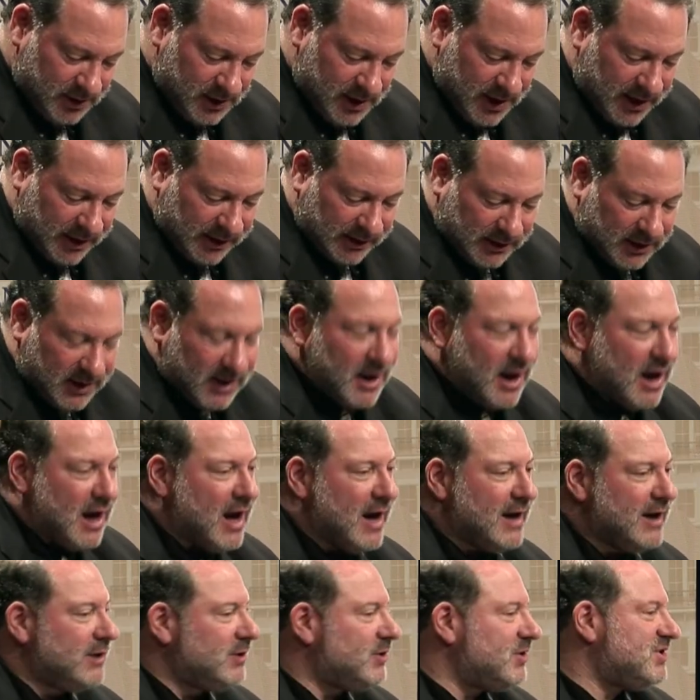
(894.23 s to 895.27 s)
And
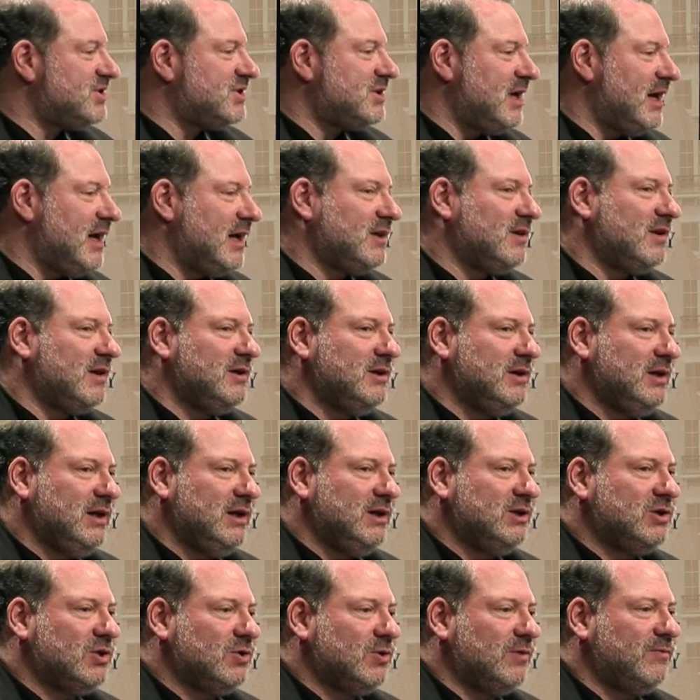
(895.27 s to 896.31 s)
I understand the
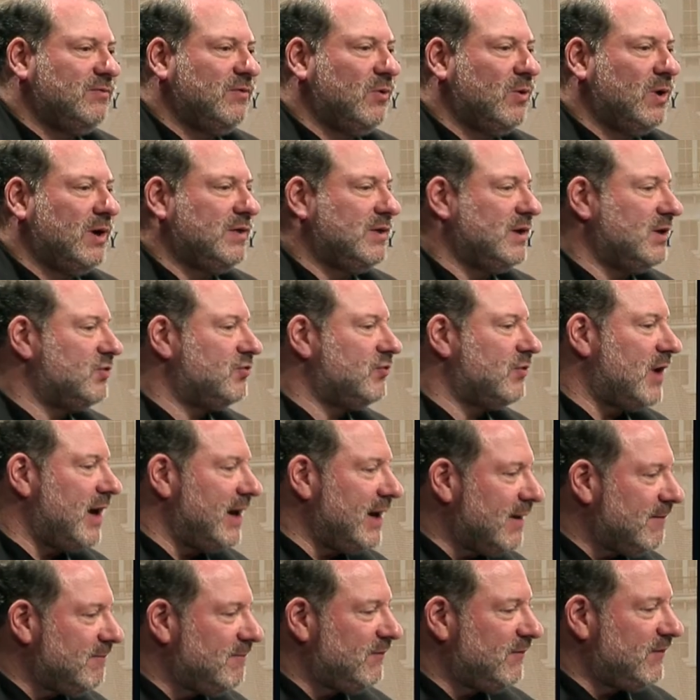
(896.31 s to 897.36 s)
need to avoid the
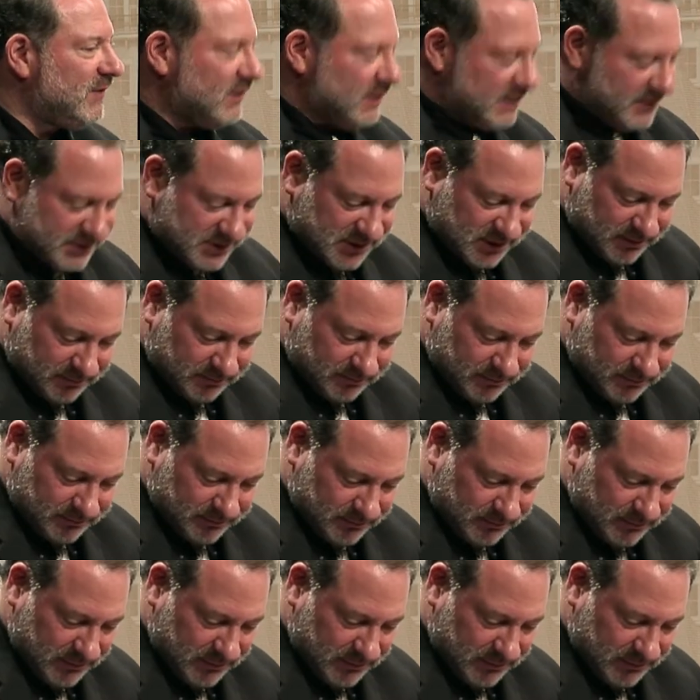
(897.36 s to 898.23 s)
triumphalism